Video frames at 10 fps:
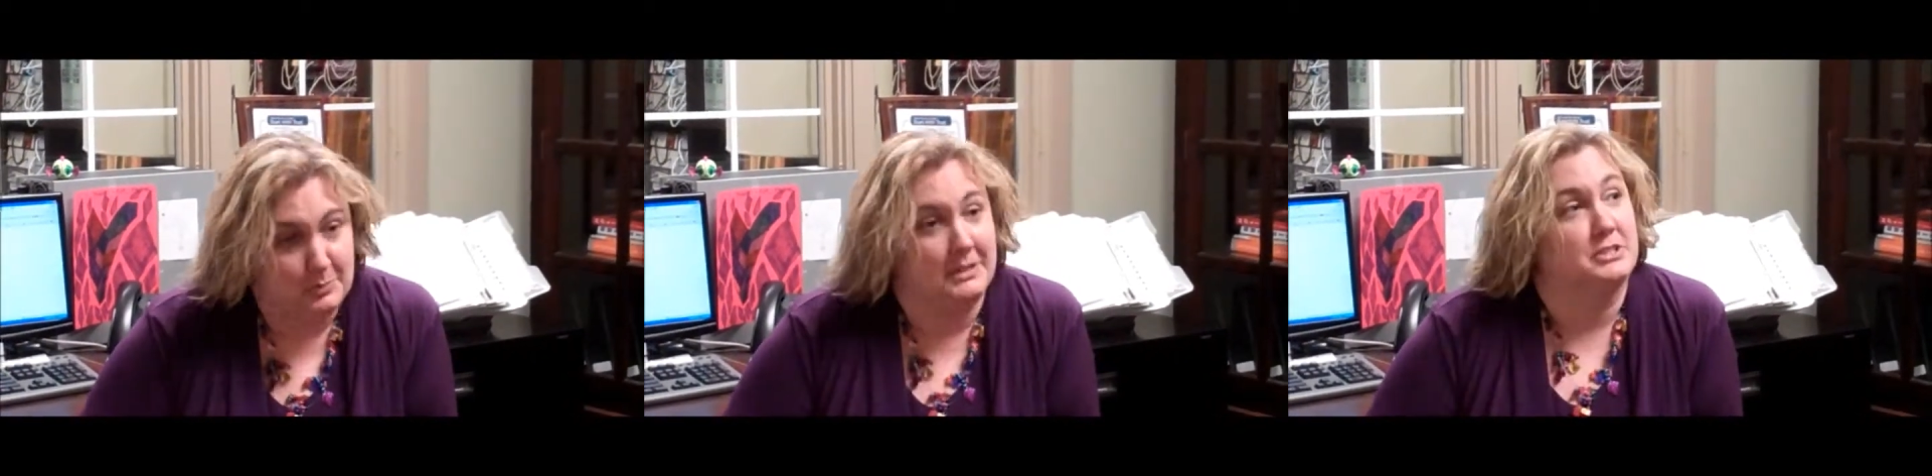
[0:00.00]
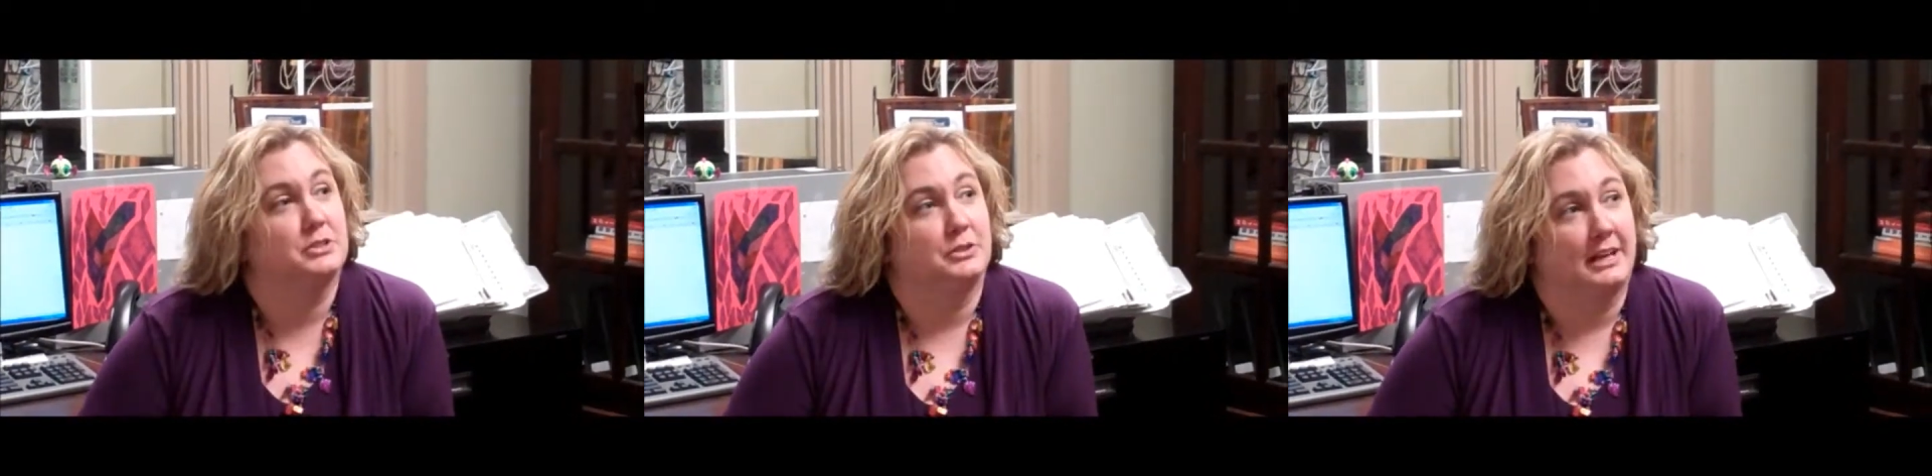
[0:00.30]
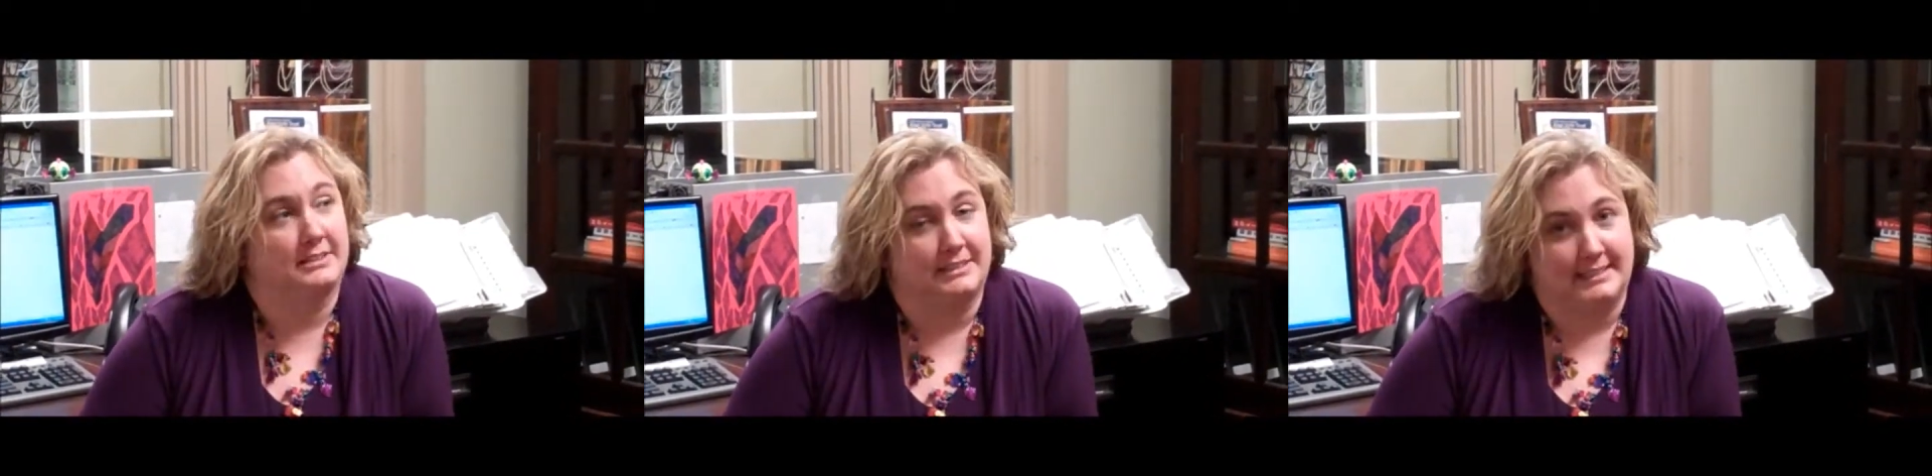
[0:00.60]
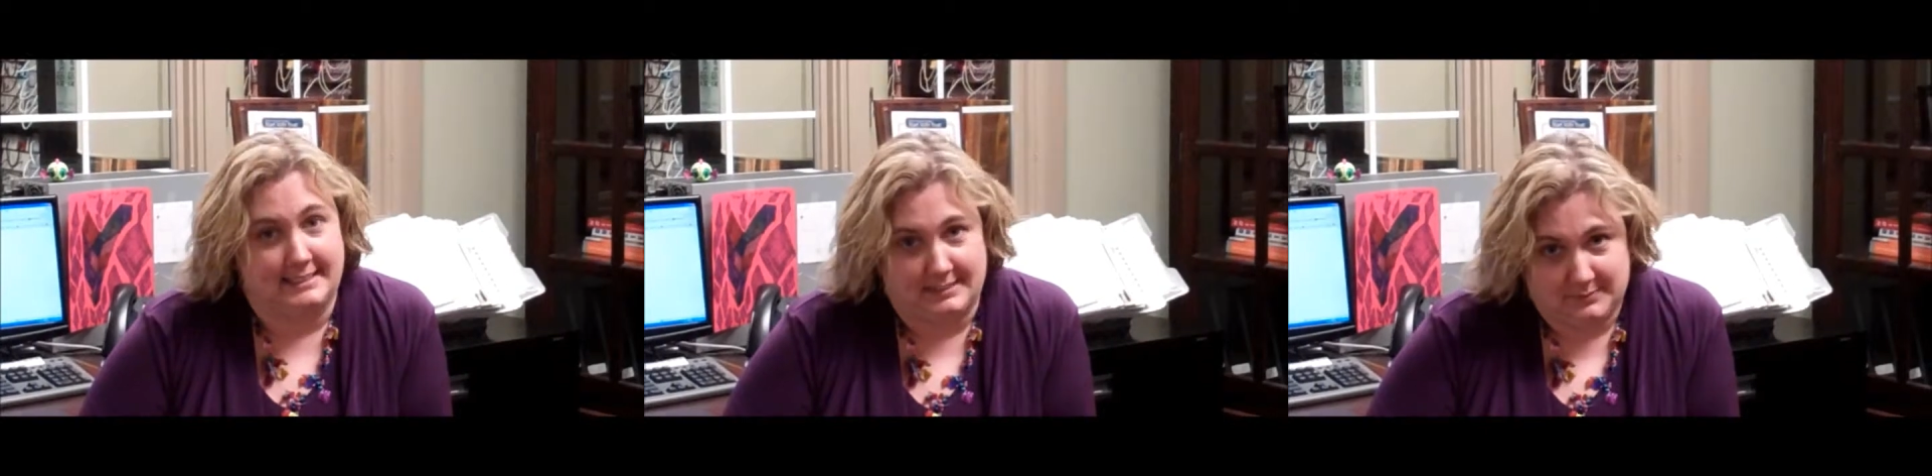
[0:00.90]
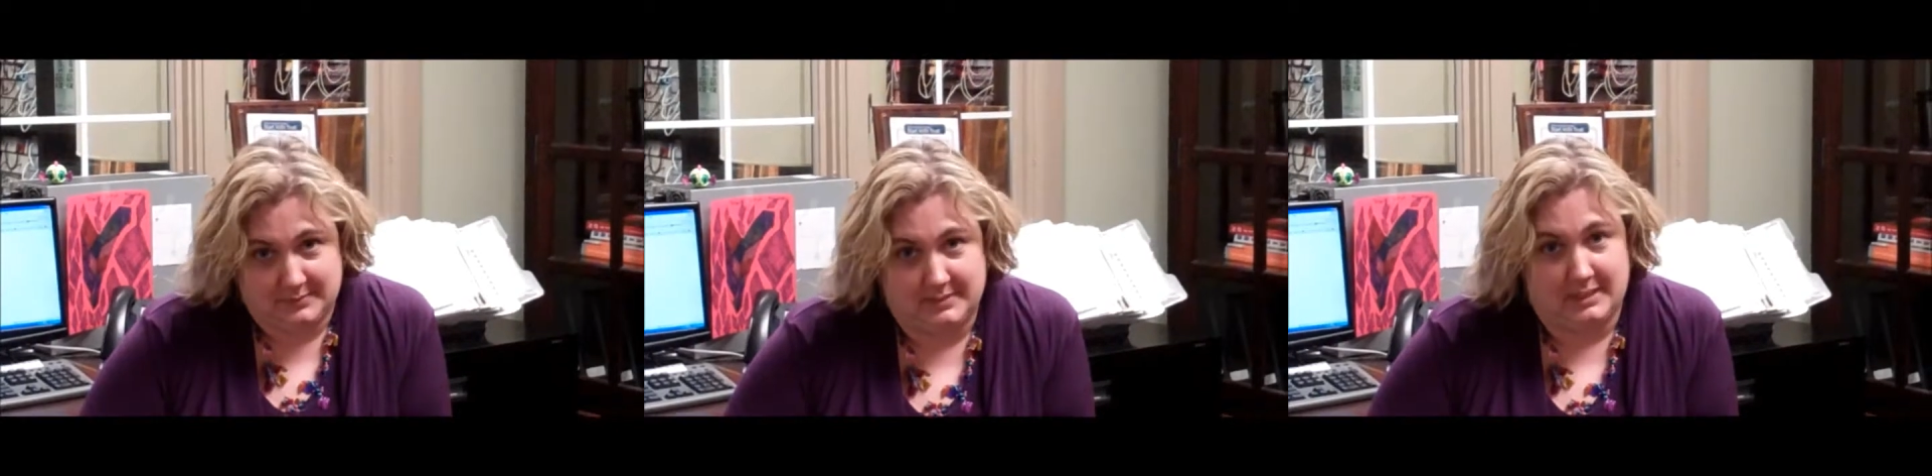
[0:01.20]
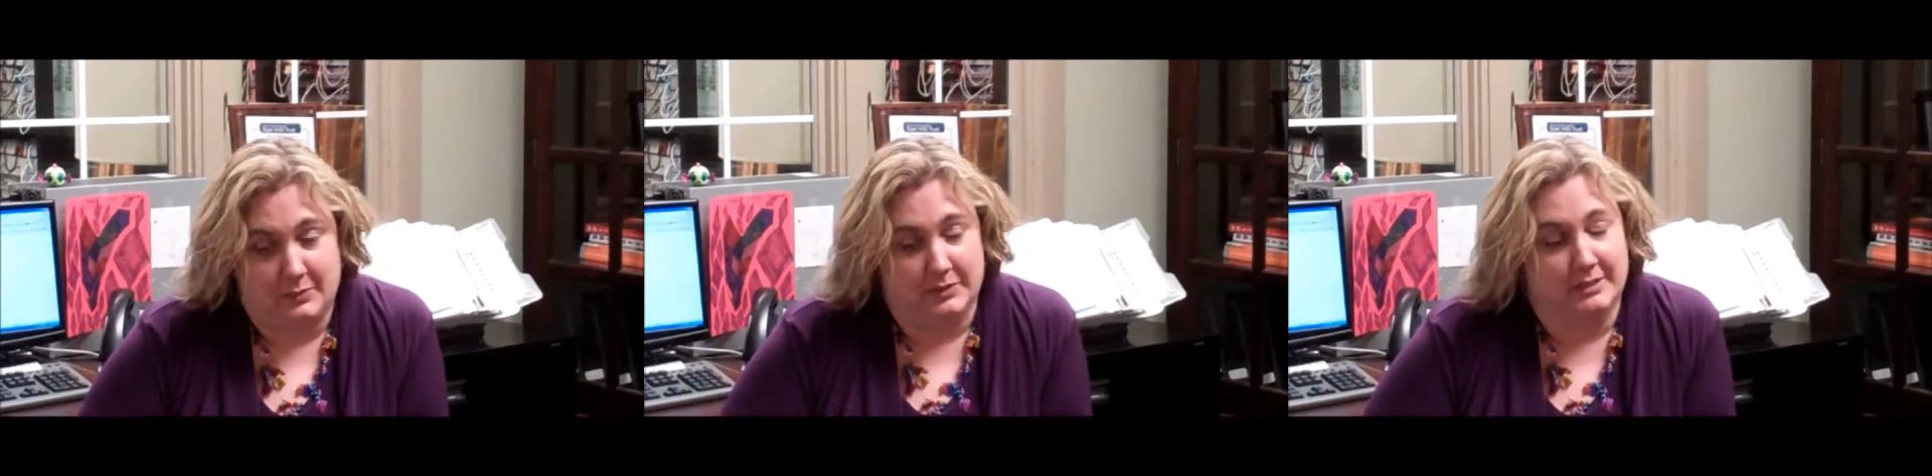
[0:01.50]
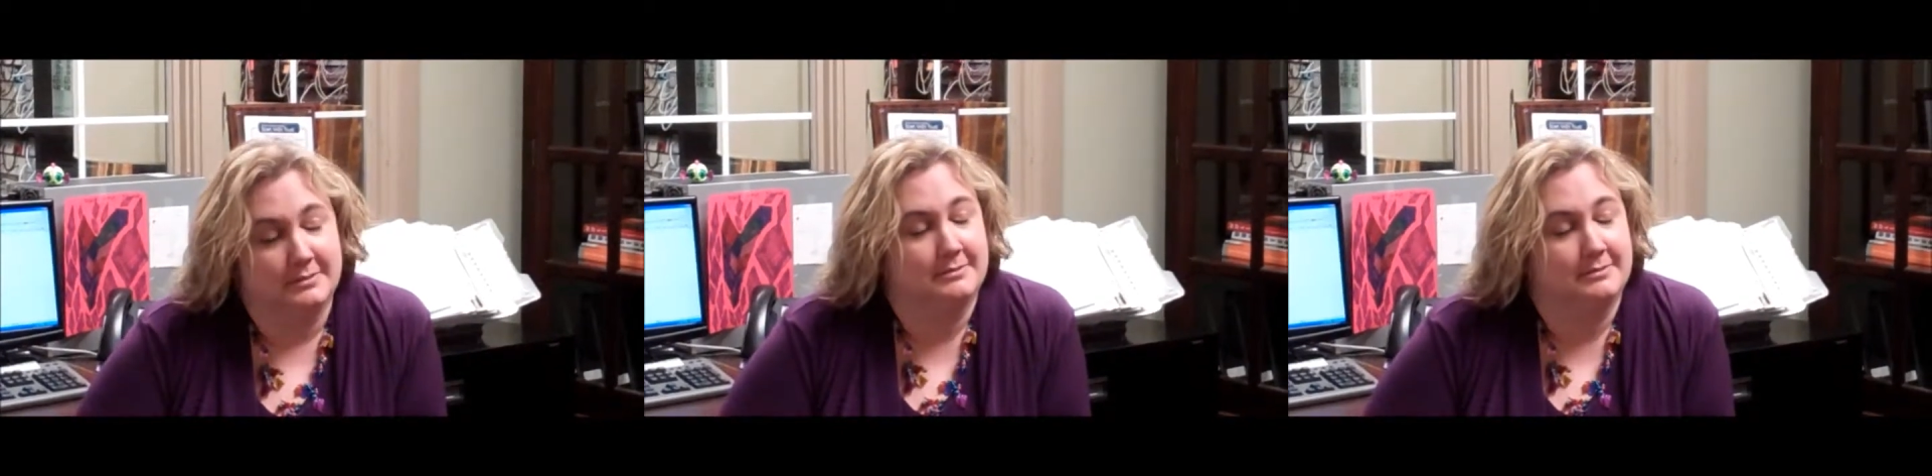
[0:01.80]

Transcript: placed correctly and that we're